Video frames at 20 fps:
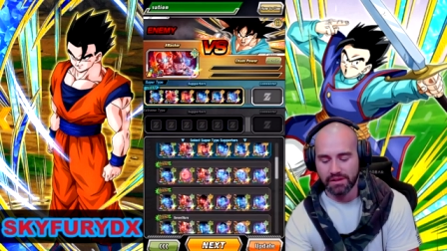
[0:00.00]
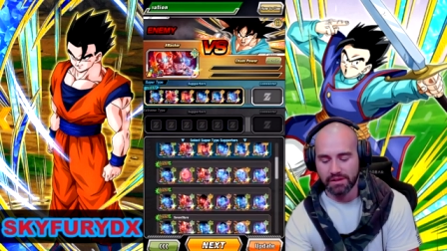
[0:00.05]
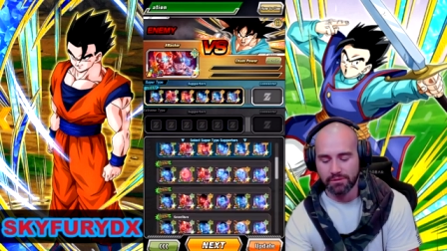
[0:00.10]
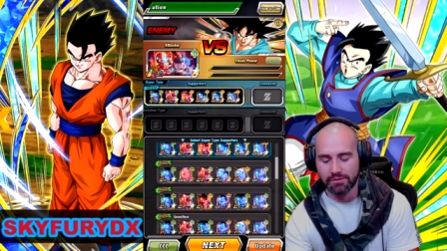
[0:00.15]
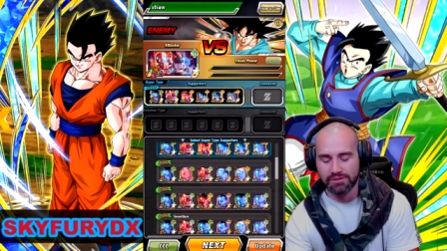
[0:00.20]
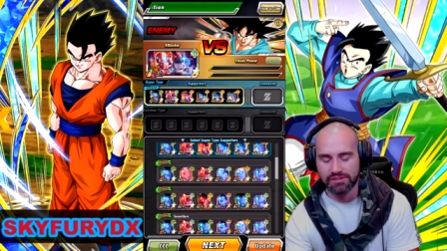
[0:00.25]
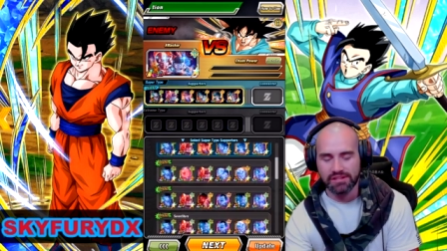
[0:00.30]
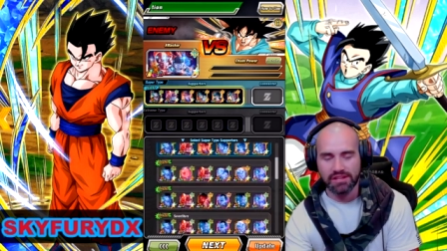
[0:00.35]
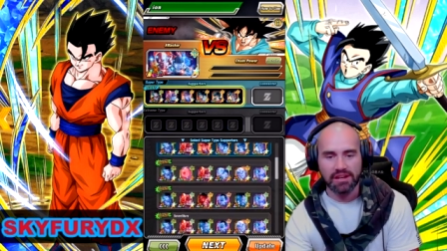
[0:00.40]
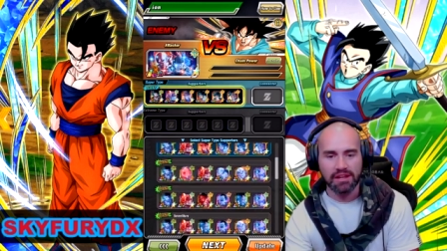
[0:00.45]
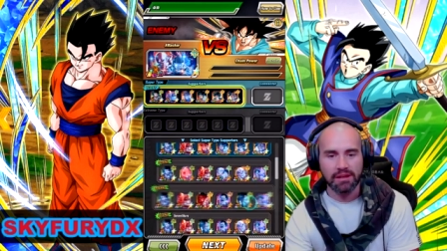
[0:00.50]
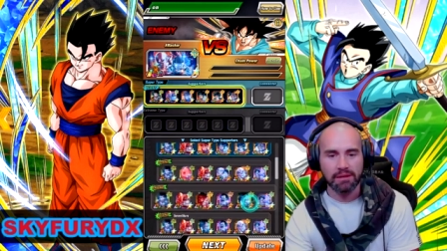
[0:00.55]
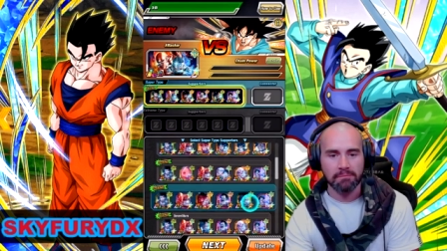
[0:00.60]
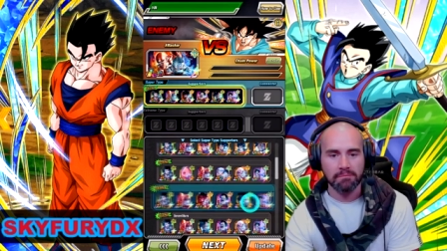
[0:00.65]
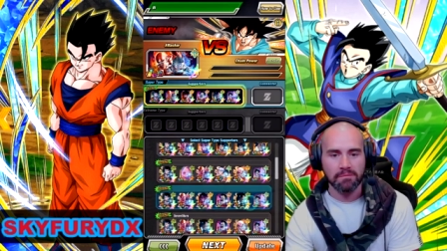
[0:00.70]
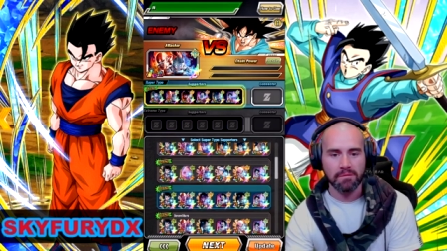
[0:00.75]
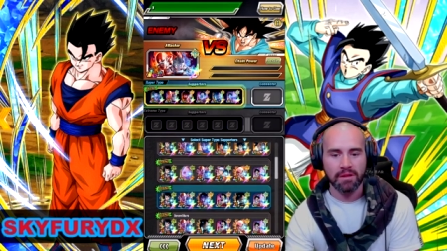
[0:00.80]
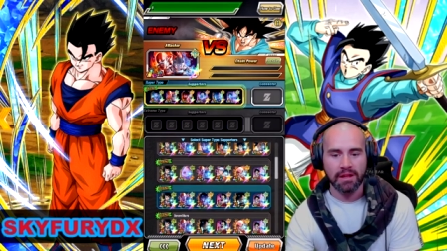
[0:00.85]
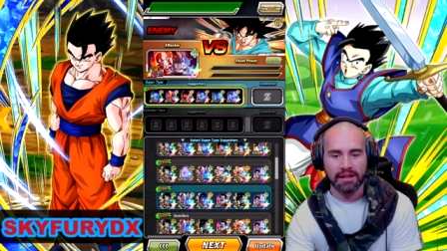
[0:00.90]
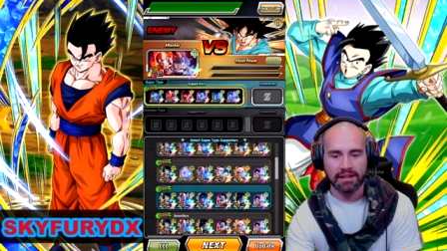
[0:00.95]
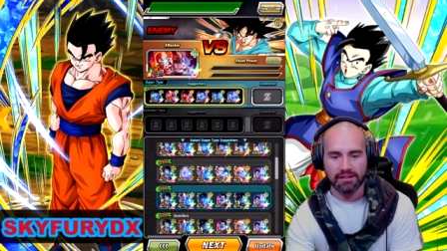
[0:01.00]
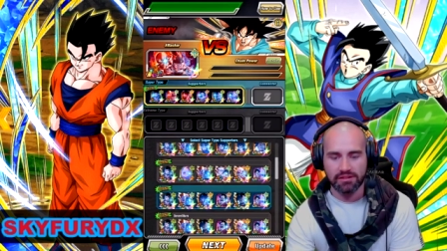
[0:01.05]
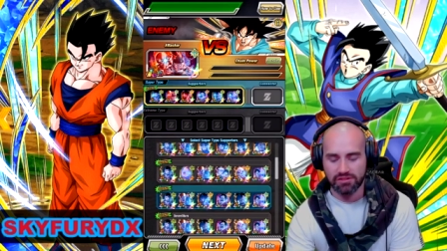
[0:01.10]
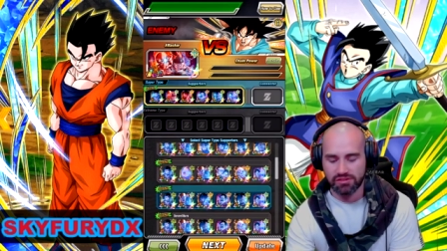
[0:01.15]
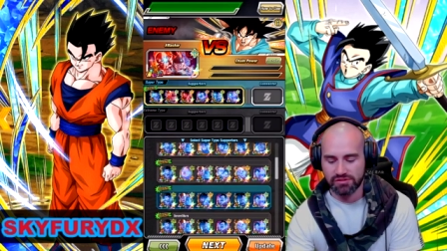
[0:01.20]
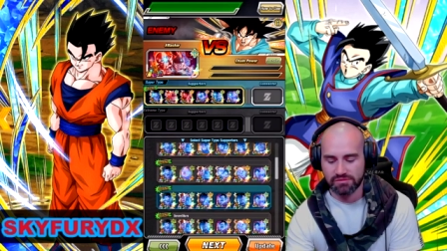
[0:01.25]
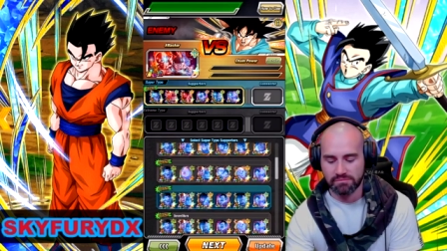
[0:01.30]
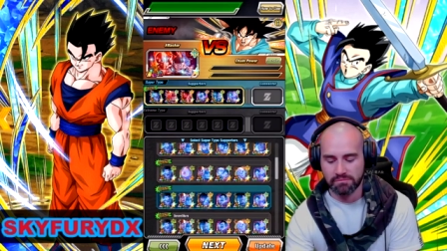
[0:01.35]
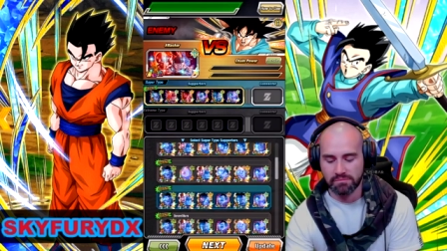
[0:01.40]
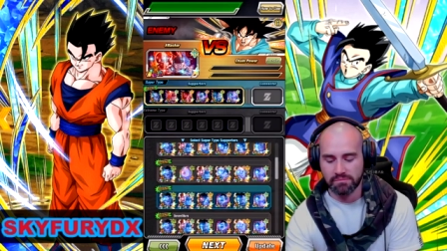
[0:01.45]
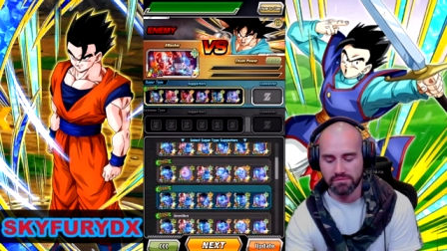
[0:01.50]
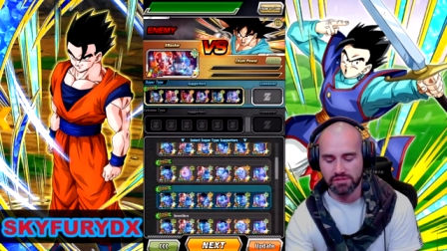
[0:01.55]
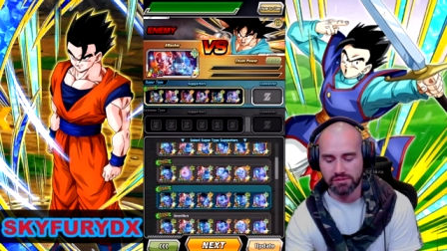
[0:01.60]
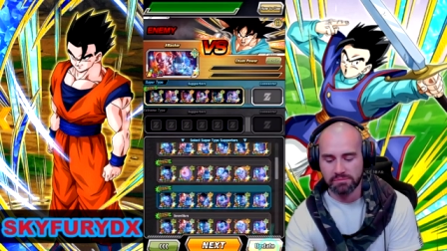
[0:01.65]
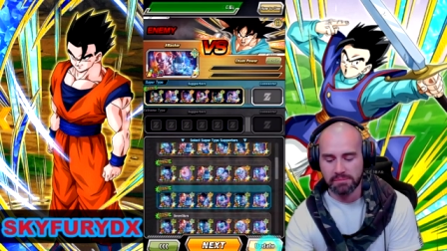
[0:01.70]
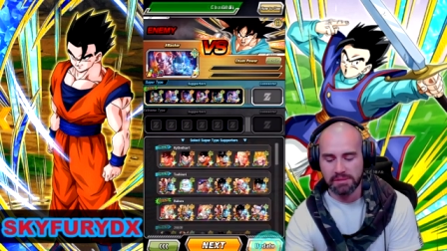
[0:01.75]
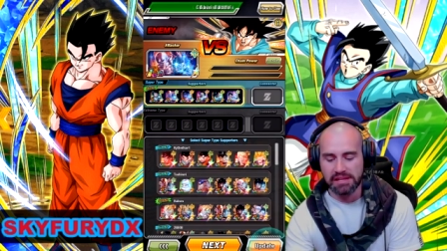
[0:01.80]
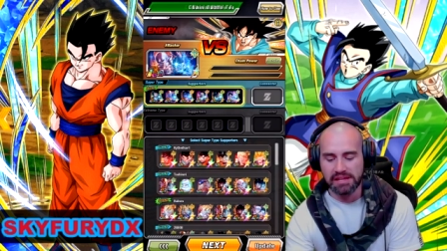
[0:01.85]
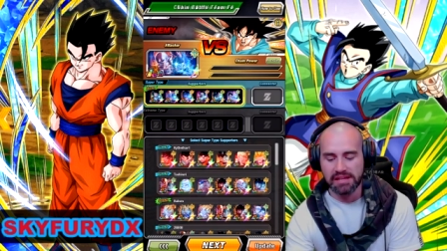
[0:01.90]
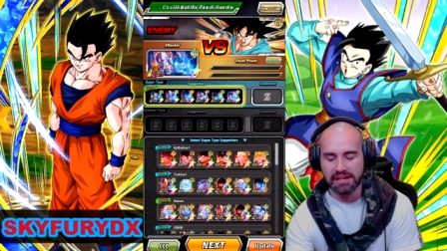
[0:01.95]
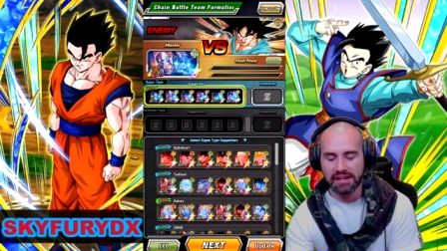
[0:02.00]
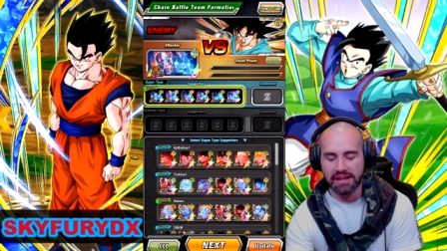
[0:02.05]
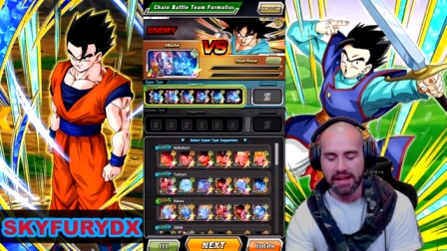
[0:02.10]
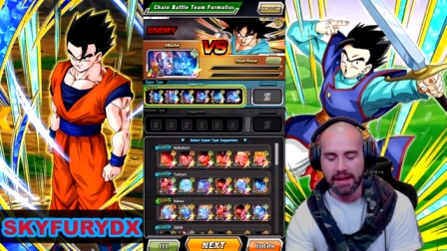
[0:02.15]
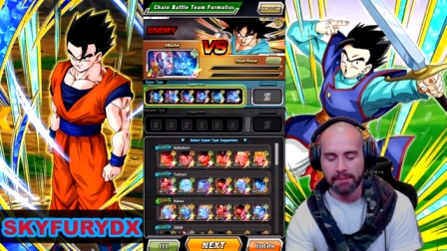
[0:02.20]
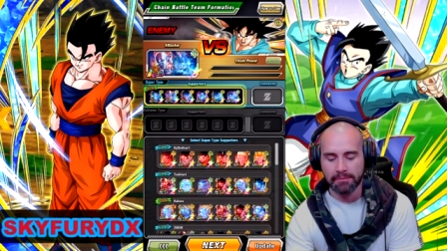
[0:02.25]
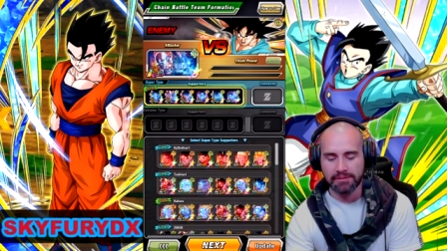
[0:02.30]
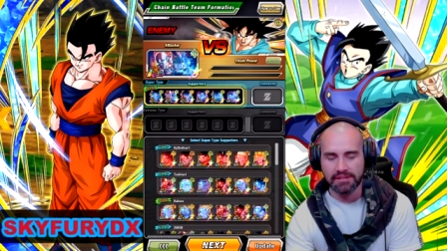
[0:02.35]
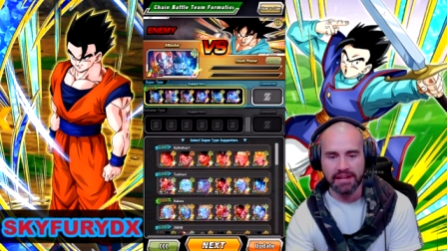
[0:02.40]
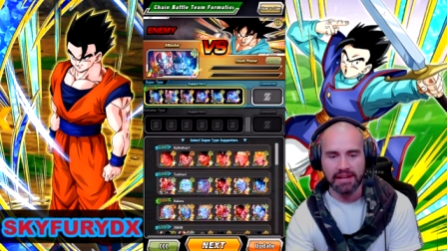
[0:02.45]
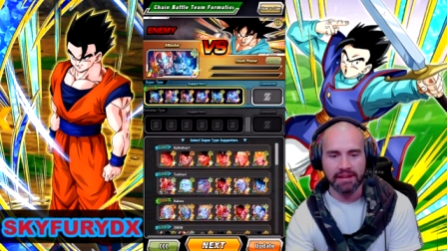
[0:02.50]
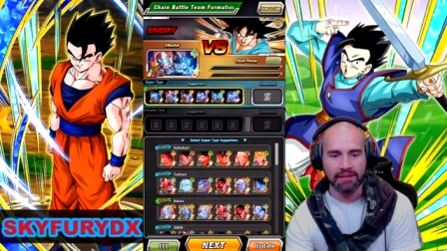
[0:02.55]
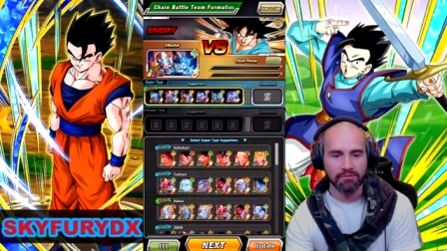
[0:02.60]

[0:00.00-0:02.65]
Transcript: we're just gonna like just be hitting update,